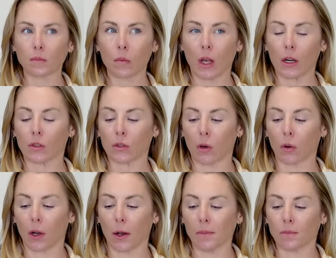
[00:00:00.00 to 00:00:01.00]
that is so
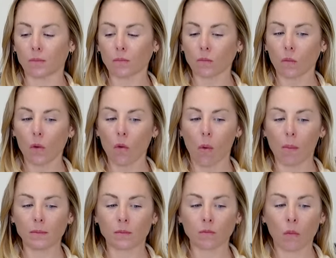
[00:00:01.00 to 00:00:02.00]
good.
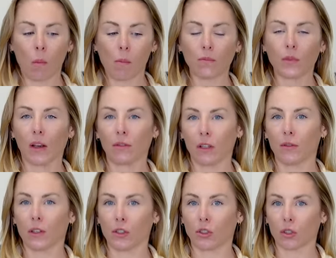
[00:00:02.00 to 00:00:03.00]
Definitely
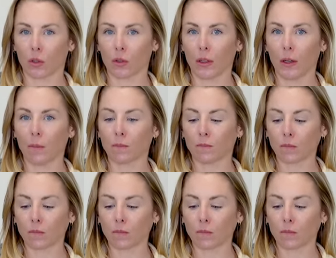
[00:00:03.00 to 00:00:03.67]
very sugary